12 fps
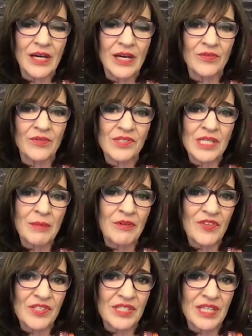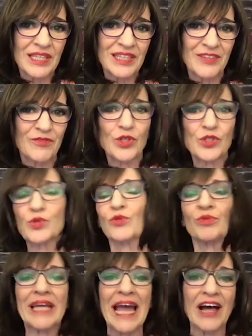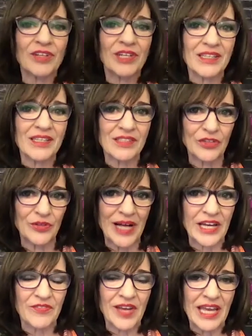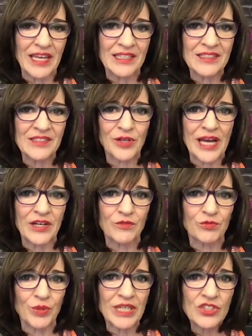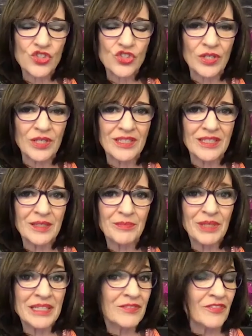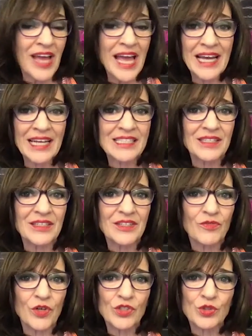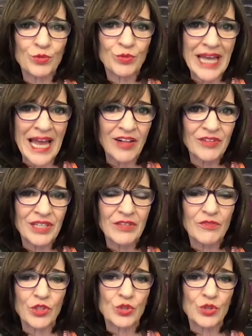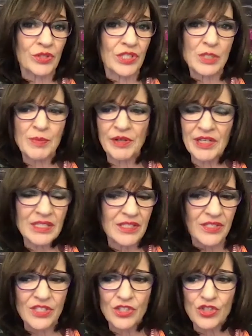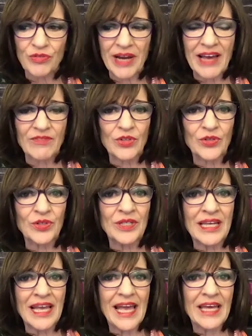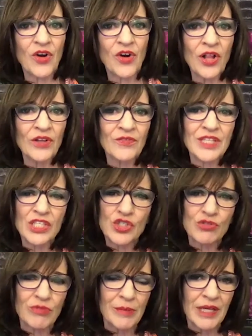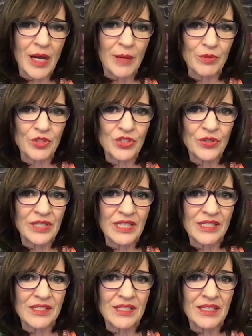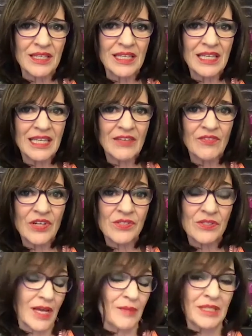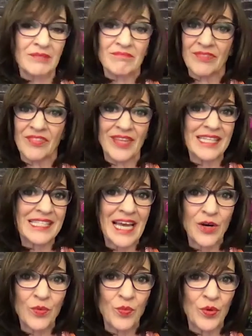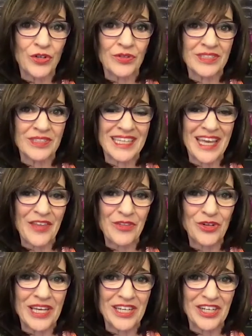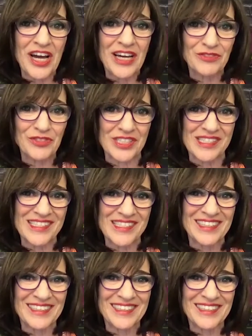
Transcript: Now, some of us think that virtual reality is a little out of hand or out of reach, but in fact, virtual reality, virtual experiences in travel, and all of these streaming opportunities give us, that's how we're together at a conference.